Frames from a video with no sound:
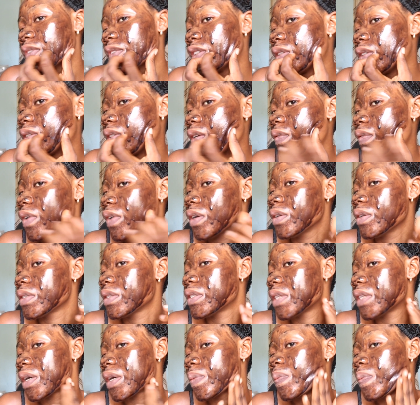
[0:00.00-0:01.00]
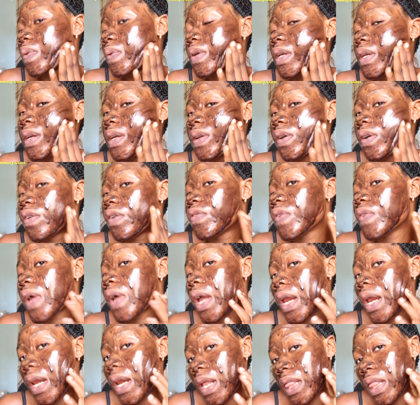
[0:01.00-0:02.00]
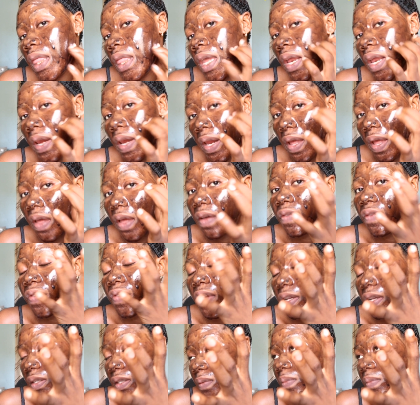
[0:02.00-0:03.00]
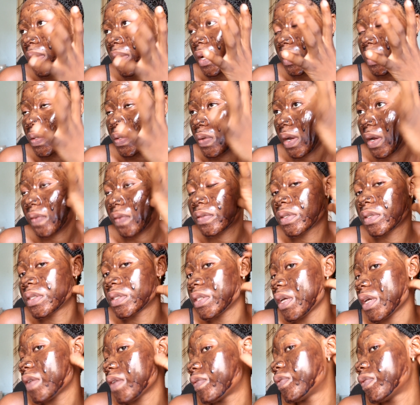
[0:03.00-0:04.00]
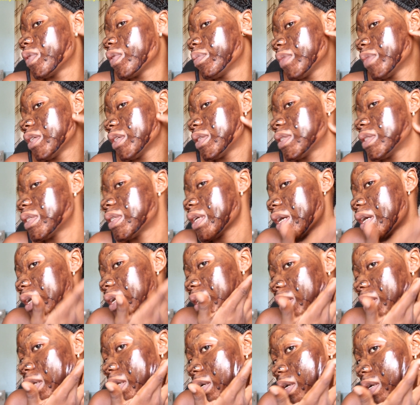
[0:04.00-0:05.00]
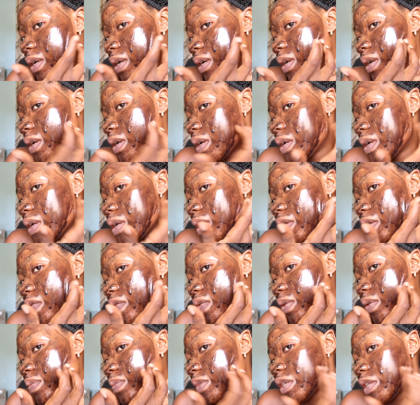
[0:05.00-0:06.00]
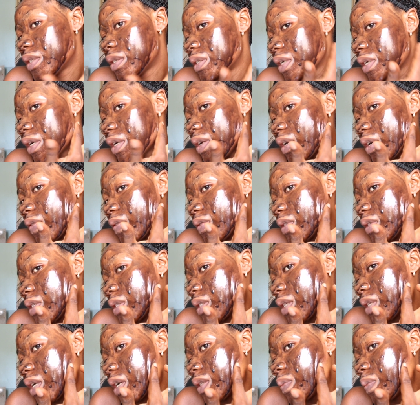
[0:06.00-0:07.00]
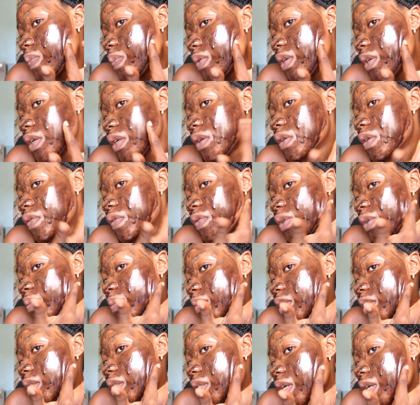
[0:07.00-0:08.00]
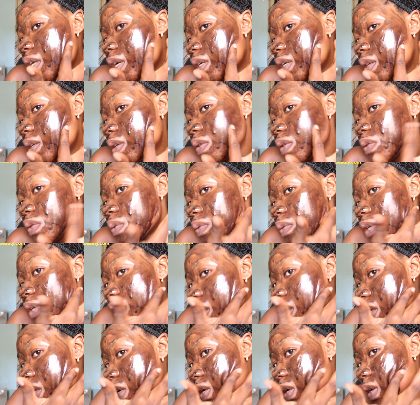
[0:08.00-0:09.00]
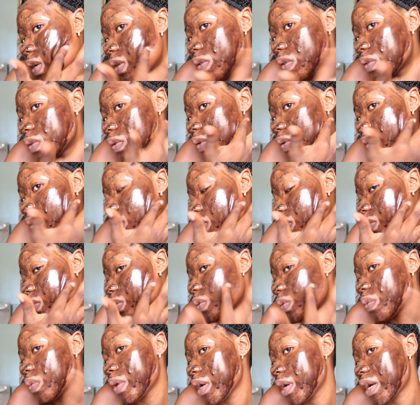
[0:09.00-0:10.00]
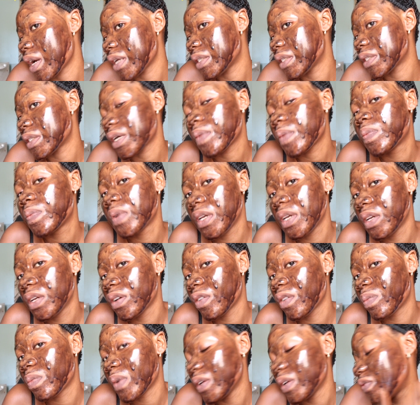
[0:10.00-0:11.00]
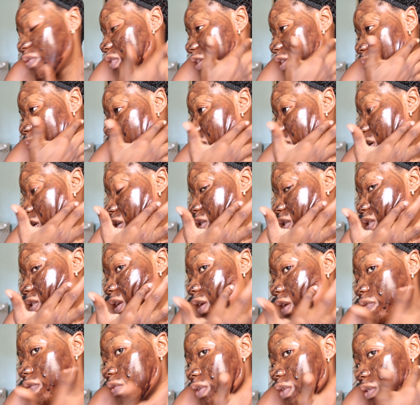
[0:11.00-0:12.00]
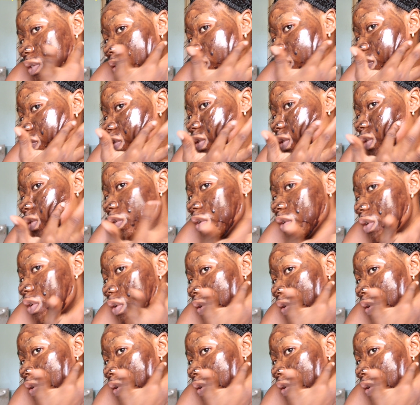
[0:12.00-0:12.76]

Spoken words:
So if you want to start pulling off anything face mask, you have to start from the side. Yeah, from the side. You have to start pulling off from the side this way. So the way I start pulling off my face mask, I first of all